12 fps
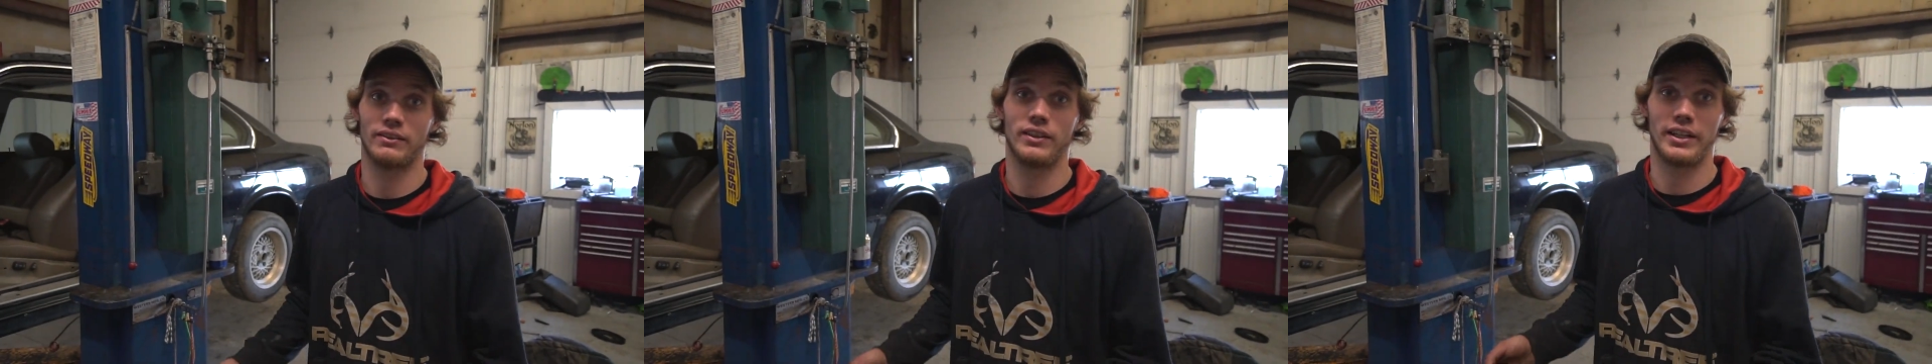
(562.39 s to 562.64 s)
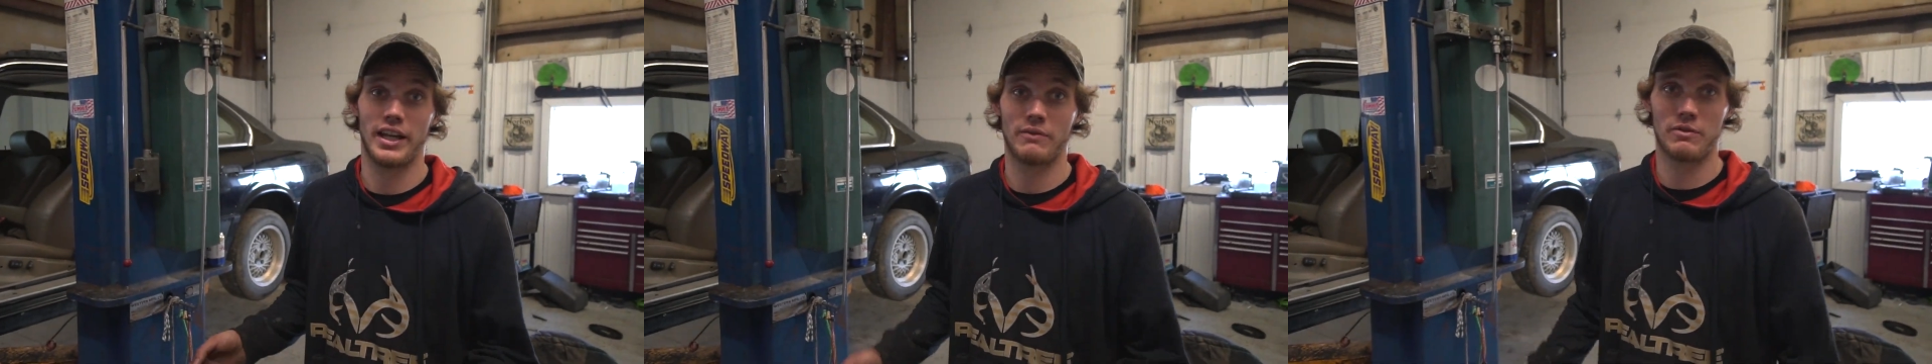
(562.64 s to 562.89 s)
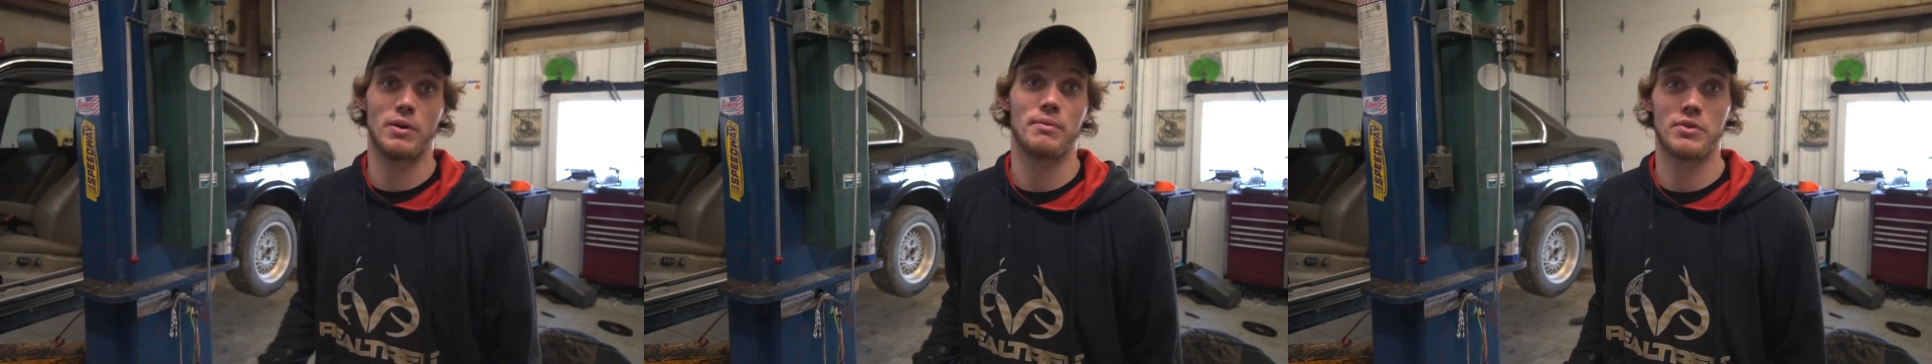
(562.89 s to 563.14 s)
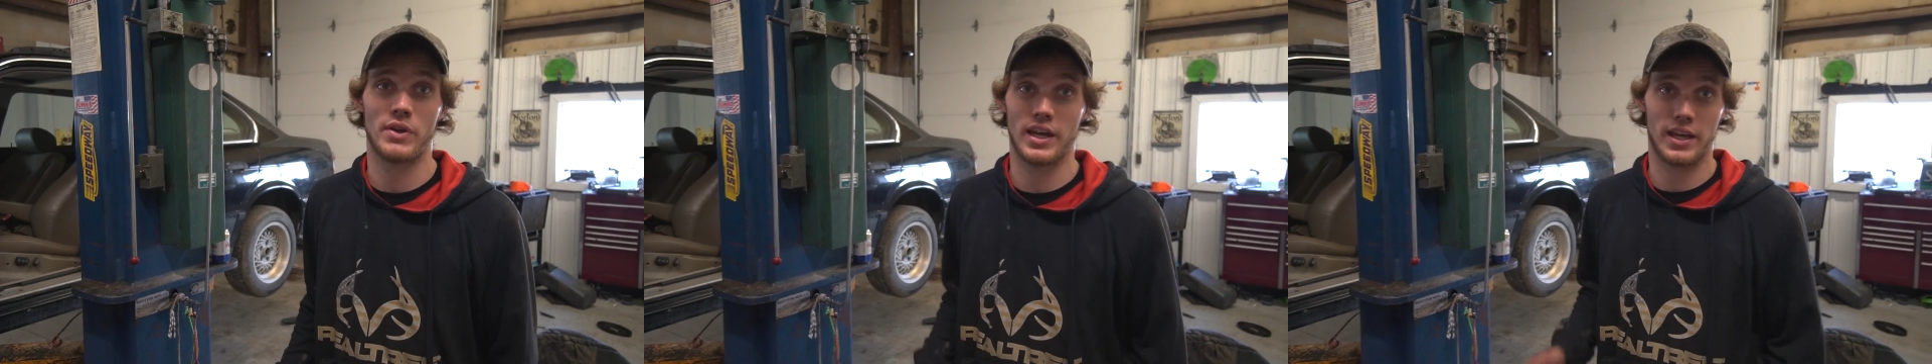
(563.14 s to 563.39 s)
Like every
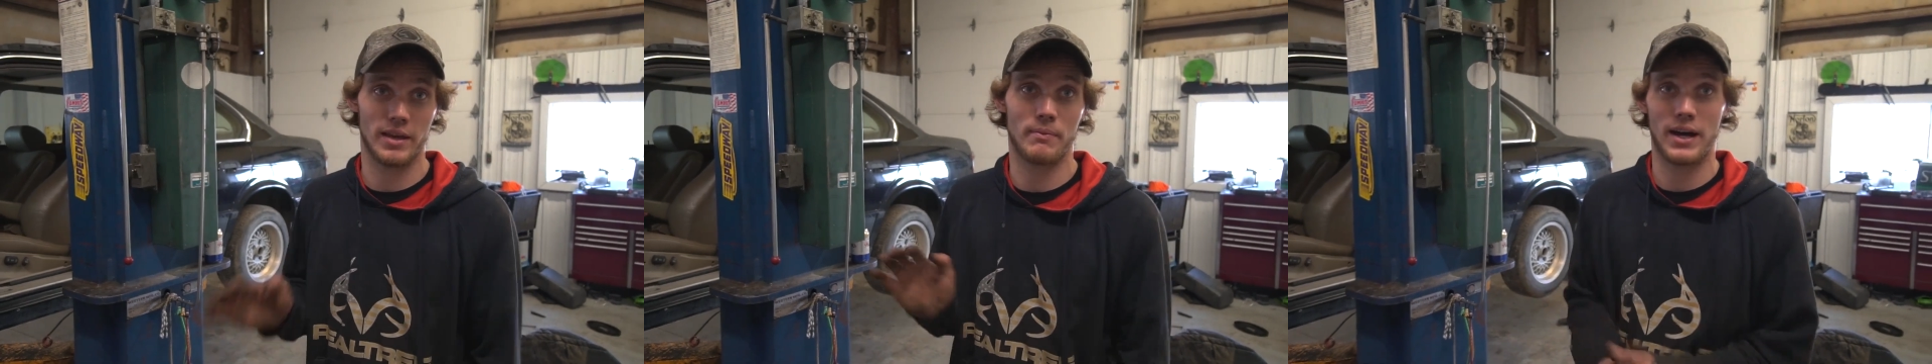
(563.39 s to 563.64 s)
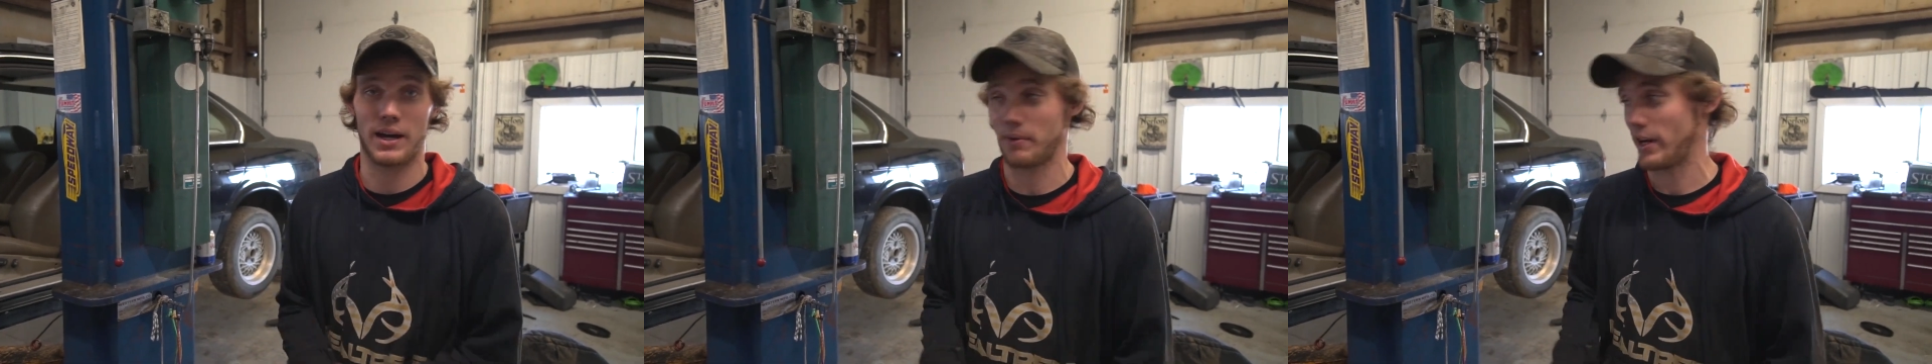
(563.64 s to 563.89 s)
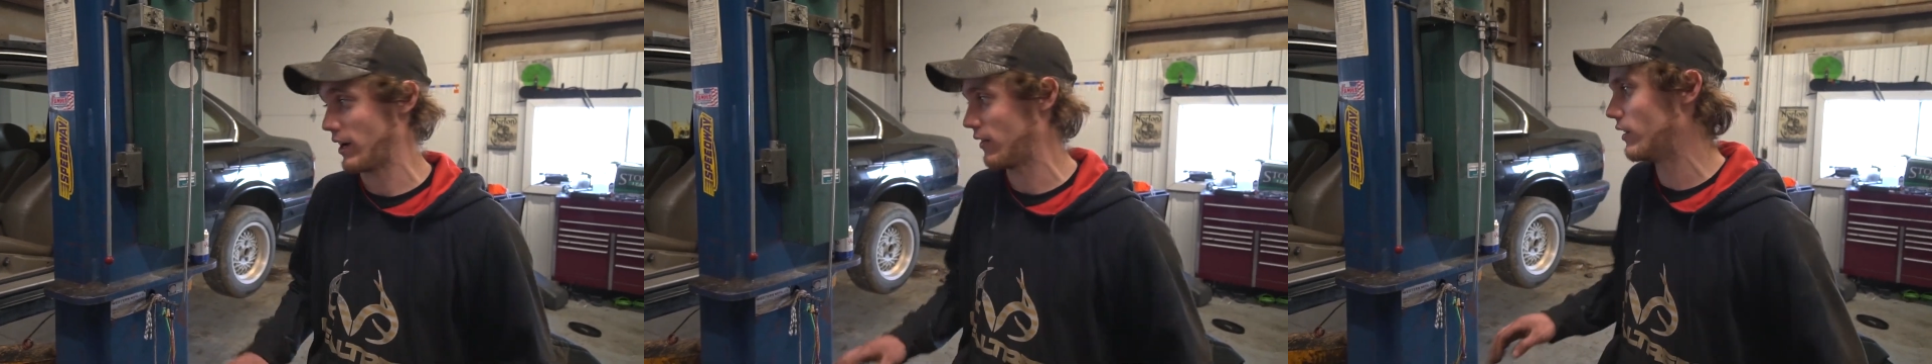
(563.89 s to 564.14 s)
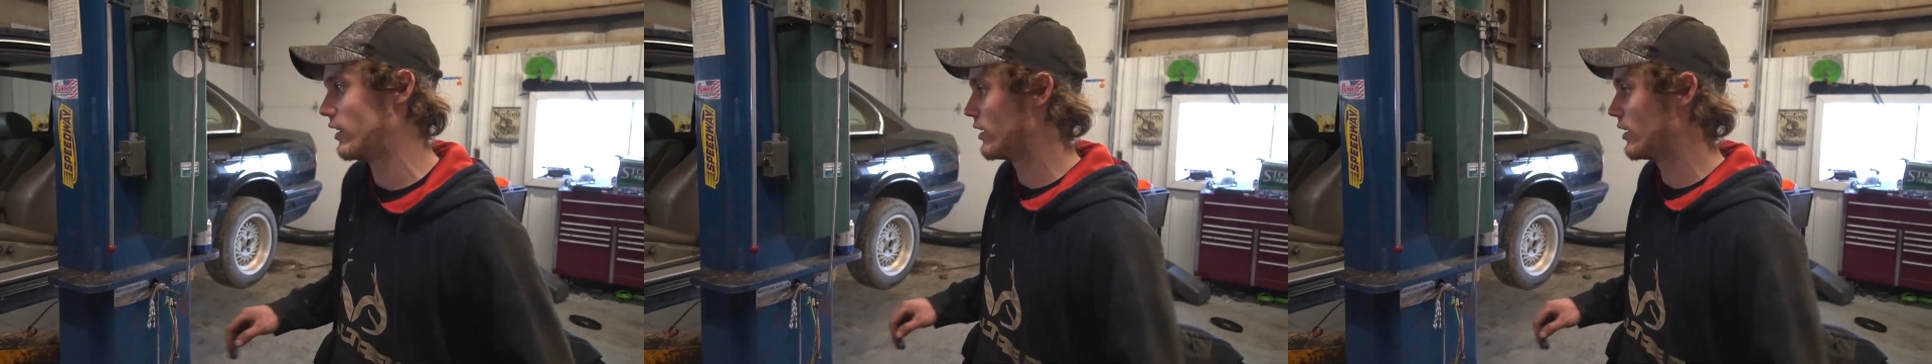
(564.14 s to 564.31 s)
bump you hit, it bottomed out.